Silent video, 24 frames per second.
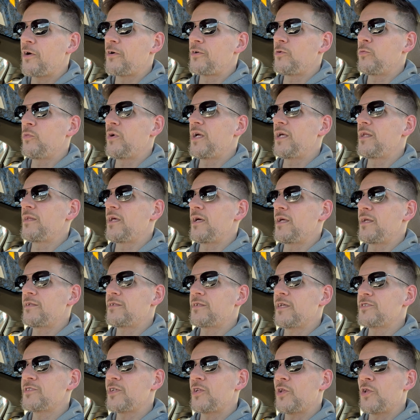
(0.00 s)
in a way that it
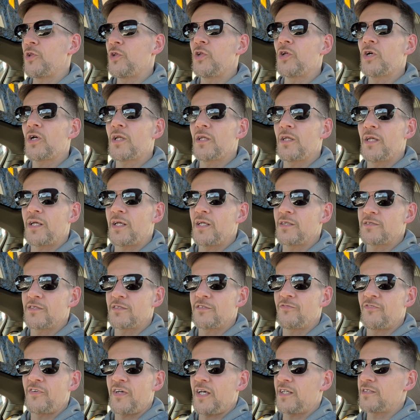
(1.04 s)
doesn't look like it's as
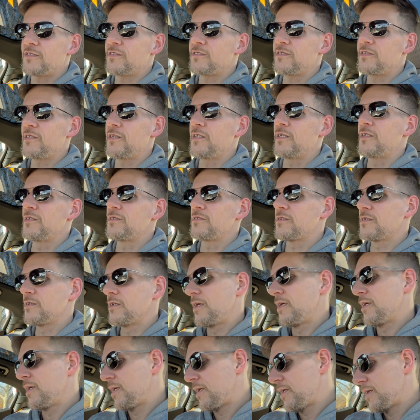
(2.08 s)
fast as it is.
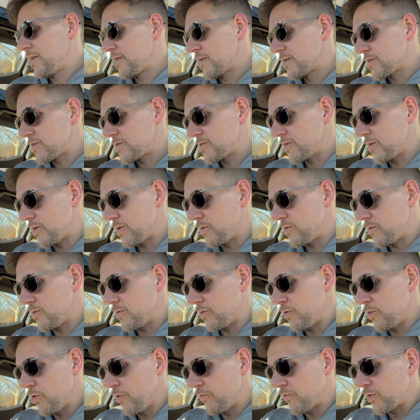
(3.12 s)
So
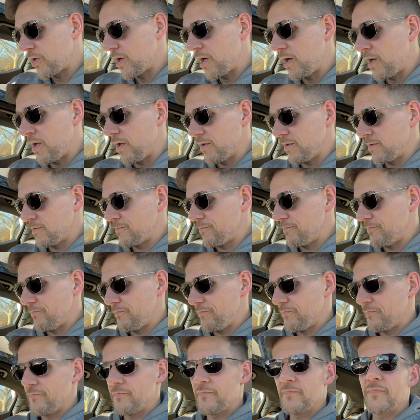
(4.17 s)
overall,
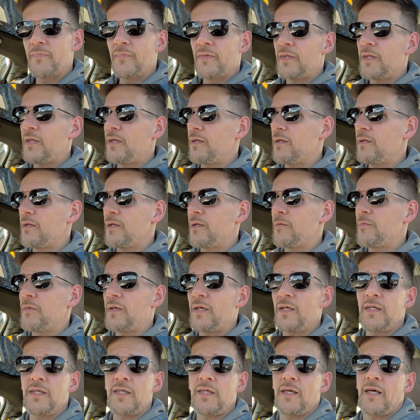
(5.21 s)

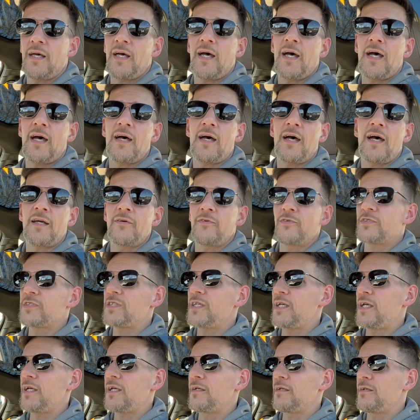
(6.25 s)
I would
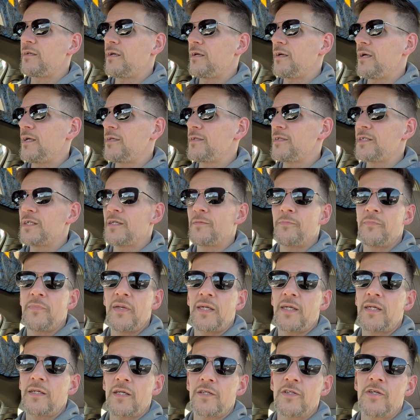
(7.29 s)
say I ended up
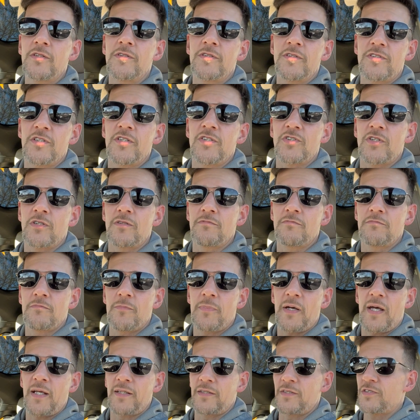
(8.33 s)
making a good decision
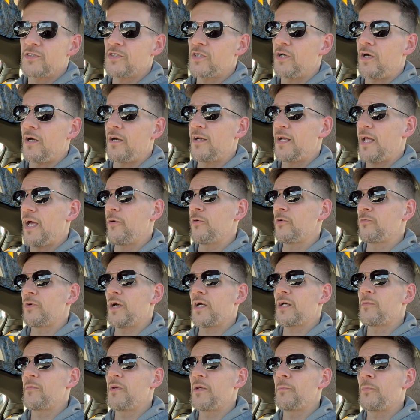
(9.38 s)
buying this car, and I would
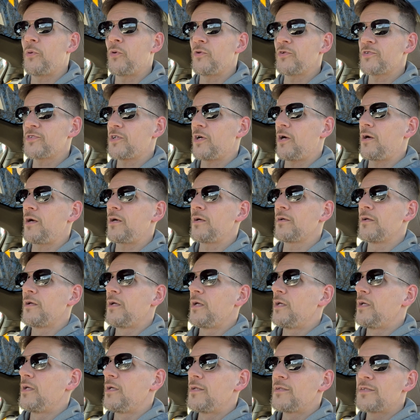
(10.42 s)
recommend Polestar
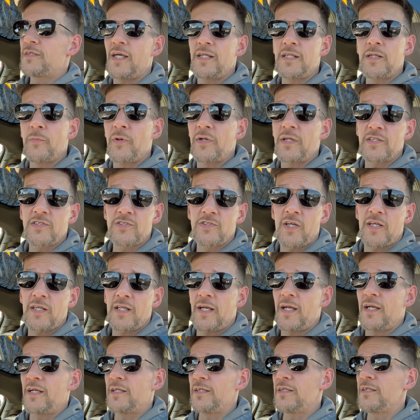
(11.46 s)
to anybody that's looking
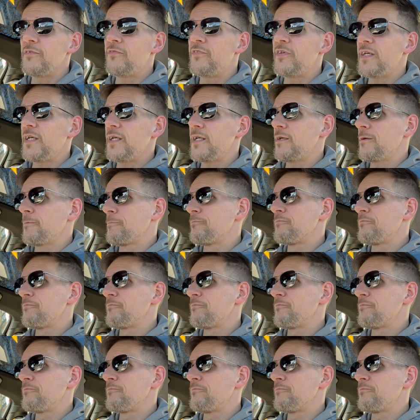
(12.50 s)
at an EV.